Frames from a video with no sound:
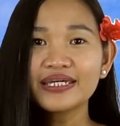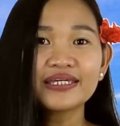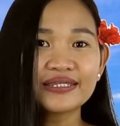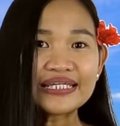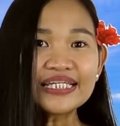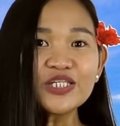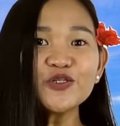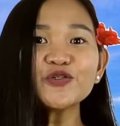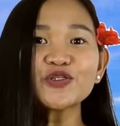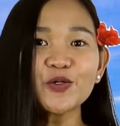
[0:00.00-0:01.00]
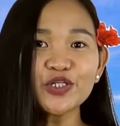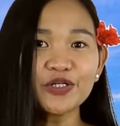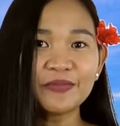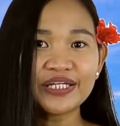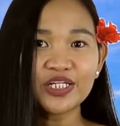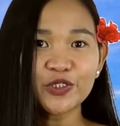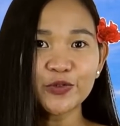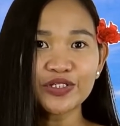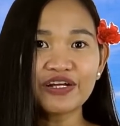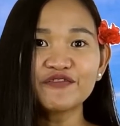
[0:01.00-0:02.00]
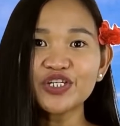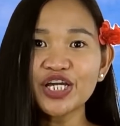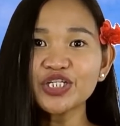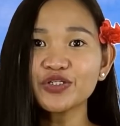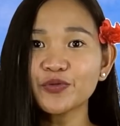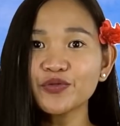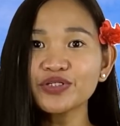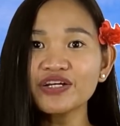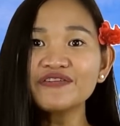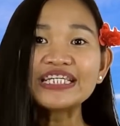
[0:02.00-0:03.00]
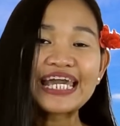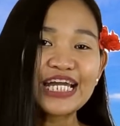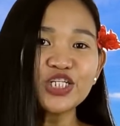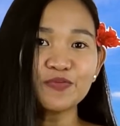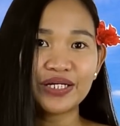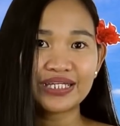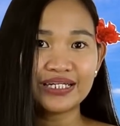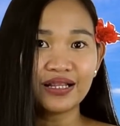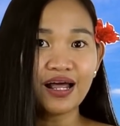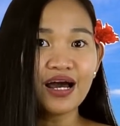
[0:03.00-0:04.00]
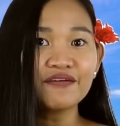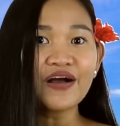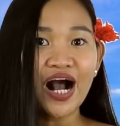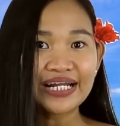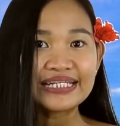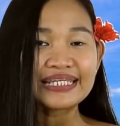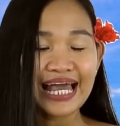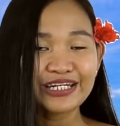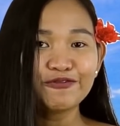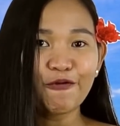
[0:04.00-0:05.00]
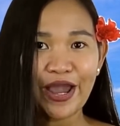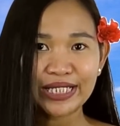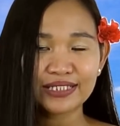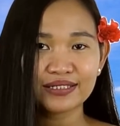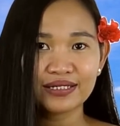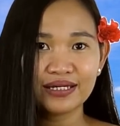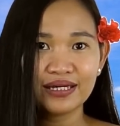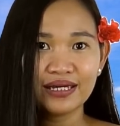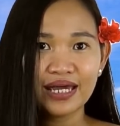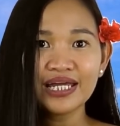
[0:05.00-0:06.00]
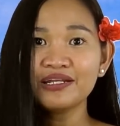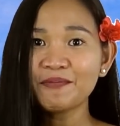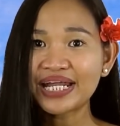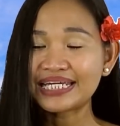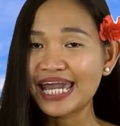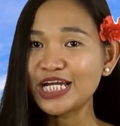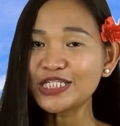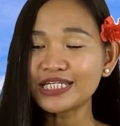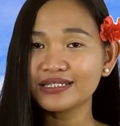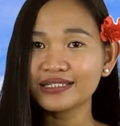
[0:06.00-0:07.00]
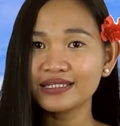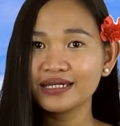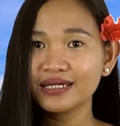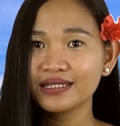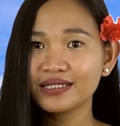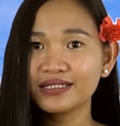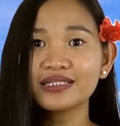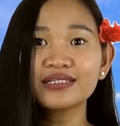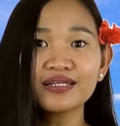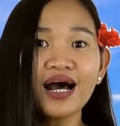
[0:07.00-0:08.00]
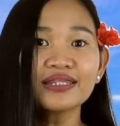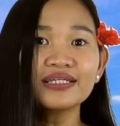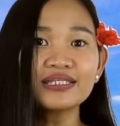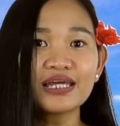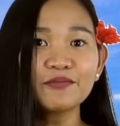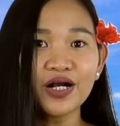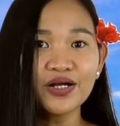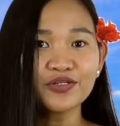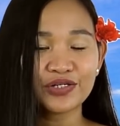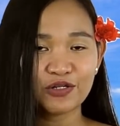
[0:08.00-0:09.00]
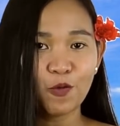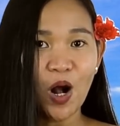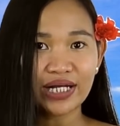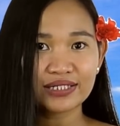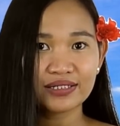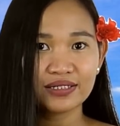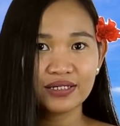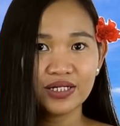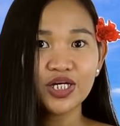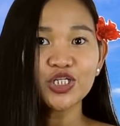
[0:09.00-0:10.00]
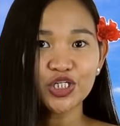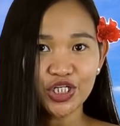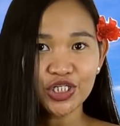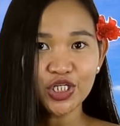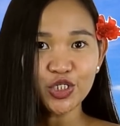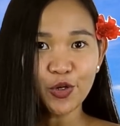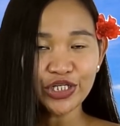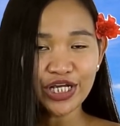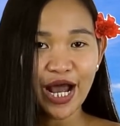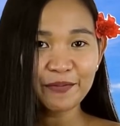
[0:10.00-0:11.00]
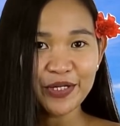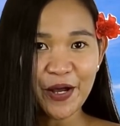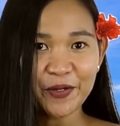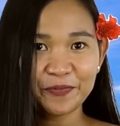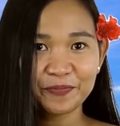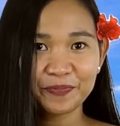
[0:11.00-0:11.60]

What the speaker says: These new social media tools have changed the rules of engagement in a lot of unintended ways, and in many cases, this is not the same country it was just a short time ago.